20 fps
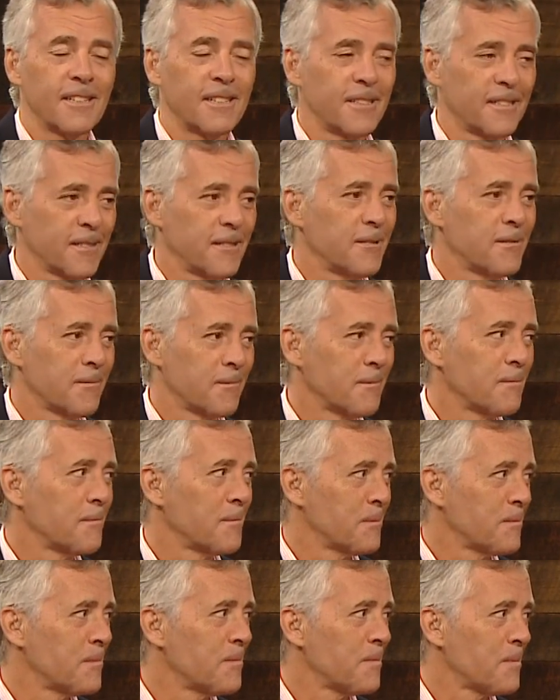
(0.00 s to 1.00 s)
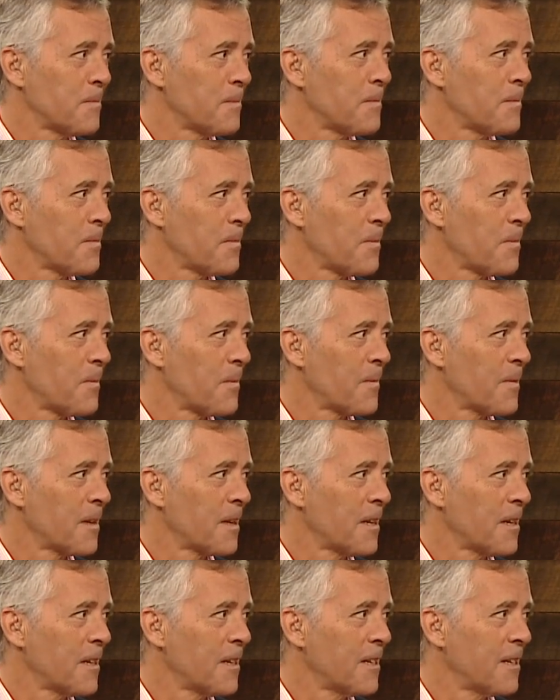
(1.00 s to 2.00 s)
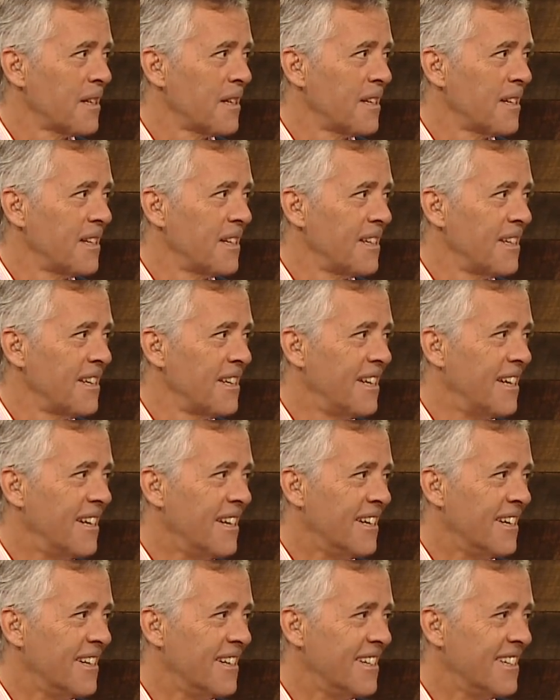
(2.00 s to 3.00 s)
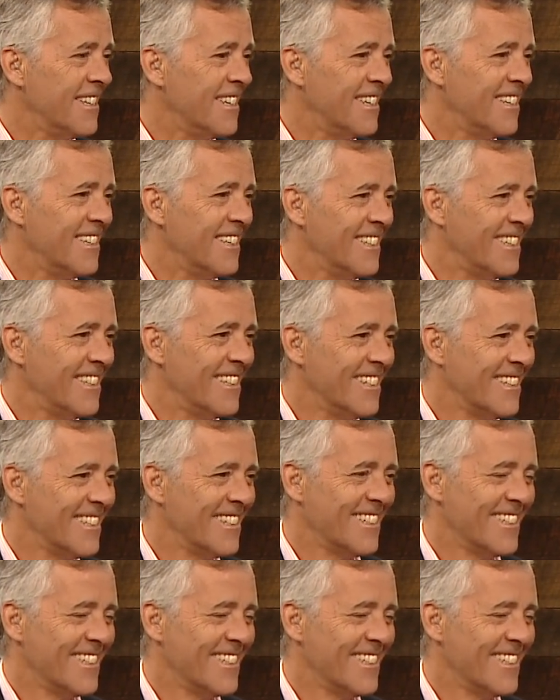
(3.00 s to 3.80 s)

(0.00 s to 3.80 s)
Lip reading: (silent)